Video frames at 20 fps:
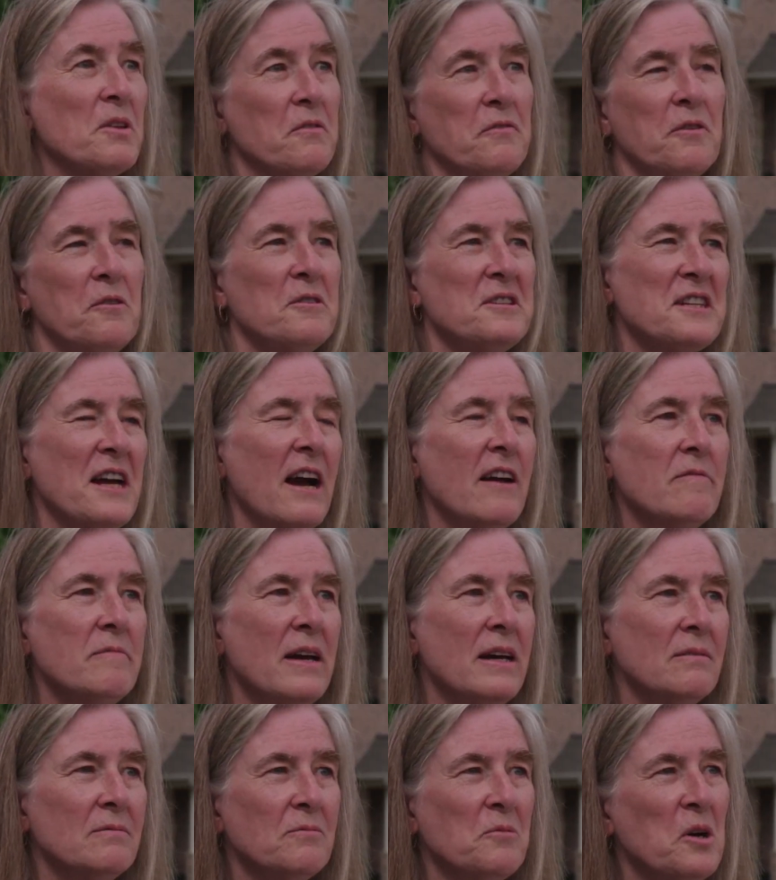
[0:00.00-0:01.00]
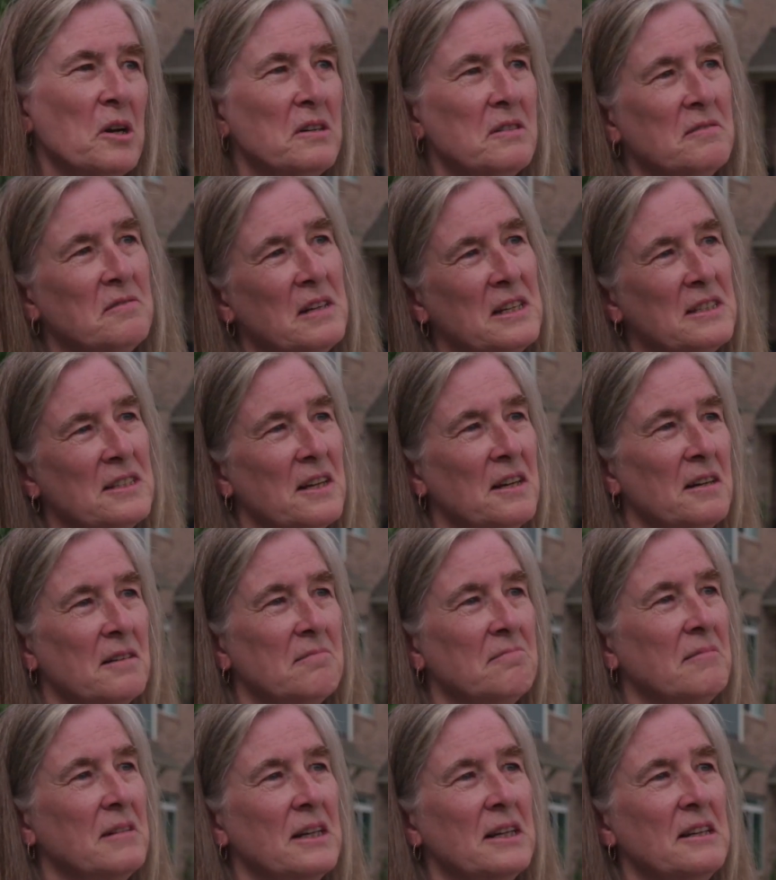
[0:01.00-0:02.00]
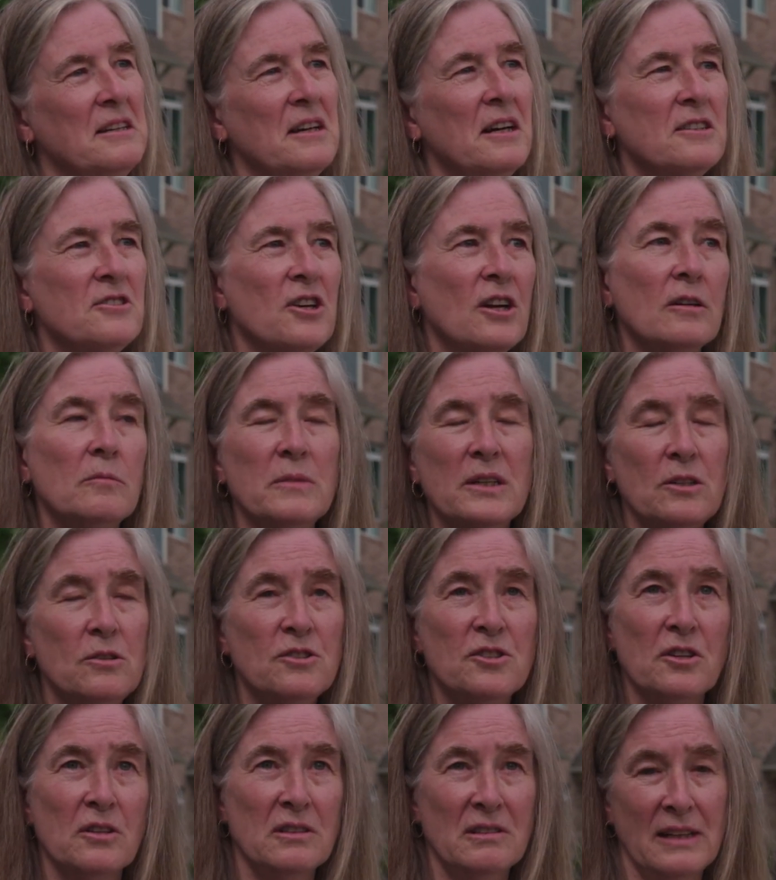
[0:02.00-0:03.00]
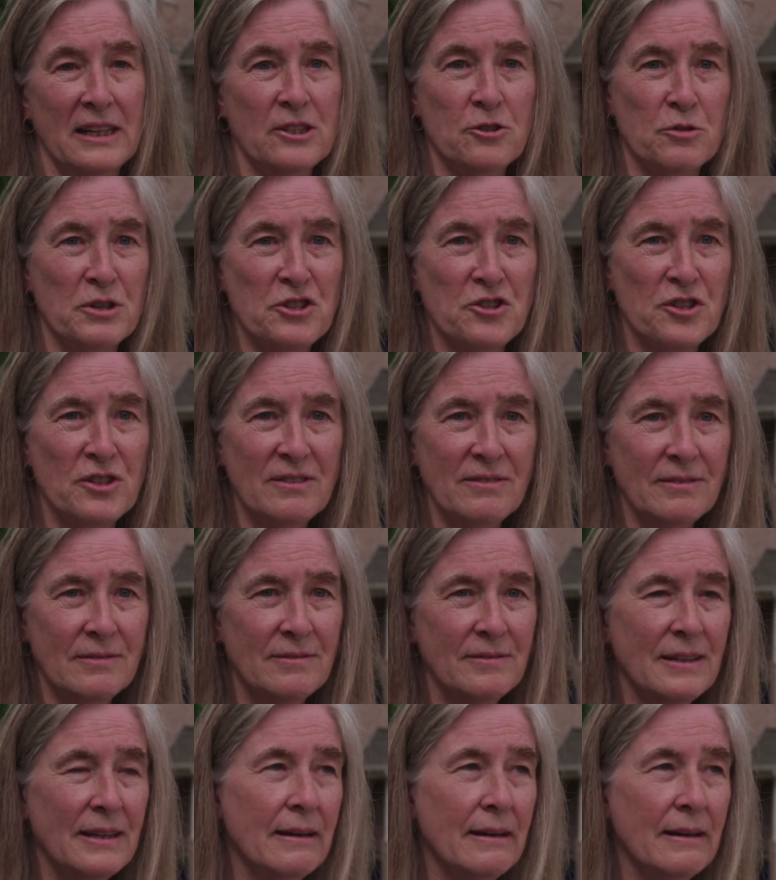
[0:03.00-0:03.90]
of the folks I've met, one is a young gentleman who's an electrician.